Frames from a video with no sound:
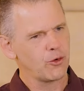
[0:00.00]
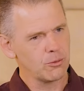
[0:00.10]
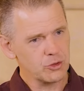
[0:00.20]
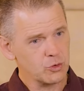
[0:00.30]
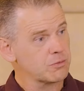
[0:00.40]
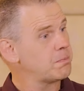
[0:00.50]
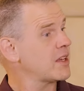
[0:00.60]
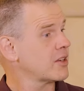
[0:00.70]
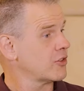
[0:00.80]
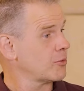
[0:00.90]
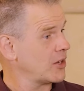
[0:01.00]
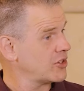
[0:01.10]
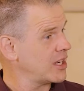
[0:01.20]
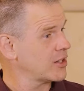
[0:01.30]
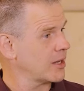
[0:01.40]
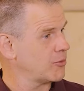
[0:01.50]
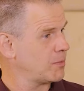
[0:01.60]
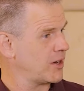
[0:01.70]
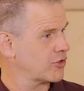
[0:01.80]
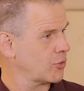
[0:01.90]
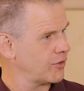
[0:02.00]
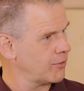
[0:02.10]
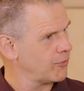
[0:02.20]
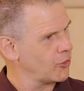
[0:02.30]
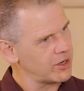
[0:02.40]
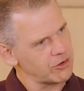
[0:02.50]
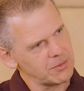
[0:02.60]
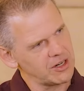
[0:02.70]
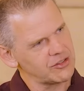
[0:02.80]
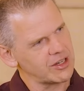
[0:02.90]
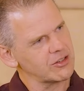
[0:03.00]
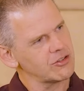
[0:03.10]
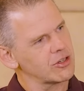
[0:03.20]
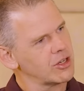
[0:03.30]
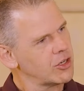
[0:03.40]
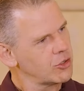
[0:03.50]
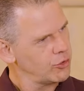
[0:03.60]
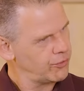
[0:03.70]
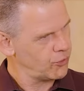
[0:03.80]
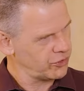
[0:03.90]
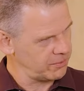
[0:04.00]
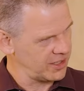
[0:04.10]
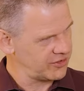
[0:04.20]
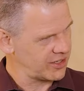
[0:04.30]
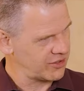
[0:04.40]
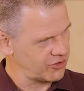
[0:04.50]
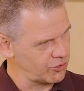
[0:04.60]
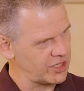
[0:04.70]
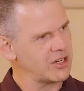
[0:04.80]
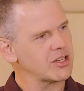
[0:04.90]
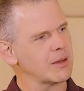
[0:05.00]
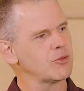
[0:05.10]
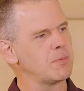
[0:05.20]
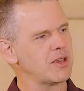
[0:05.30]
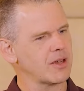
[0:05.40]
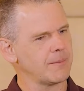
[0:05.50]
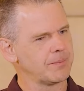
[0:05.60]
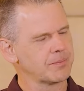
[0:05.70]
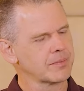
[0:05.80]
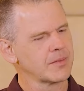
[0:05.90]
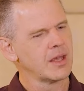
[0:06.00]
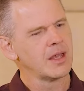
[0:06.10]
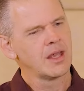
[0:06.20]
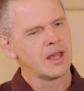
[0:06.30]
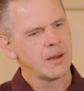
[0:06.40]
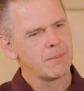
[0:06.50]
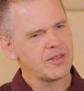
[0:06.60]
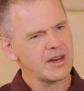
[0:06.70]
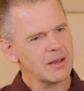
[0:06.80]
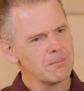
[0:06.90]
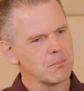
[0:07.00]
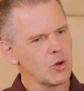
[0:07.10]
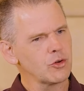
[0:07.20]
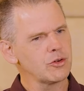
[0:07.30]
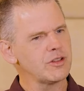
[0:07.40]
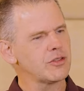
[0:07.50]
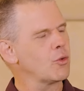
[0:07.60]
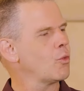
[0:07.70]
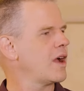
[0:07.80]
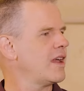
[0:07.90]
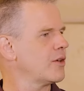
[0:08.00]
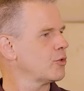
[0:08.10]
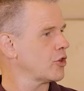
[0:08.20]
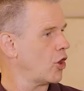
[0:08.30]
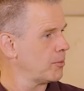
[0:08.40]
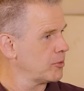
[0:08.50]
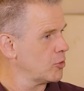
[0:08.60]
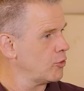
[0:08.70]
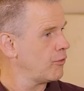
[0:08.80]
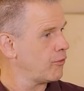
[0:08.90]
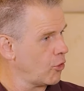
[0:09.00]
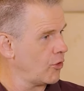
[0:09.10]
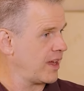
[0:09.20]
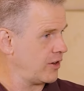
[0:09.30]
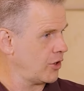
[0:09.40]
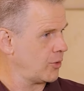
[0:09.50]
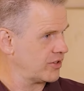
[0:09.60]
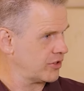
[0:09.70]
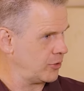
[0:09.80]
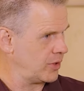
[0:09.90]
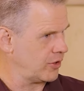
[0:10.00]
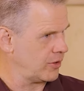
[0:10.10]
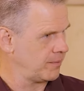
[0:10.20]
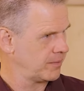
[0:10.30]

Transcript: Performance was better. It was about 10 times better. So I went from 400 milliseconds to 40 milliseconds, so 10 times better. But then I modeled it the way that was optimal for that NoSQL.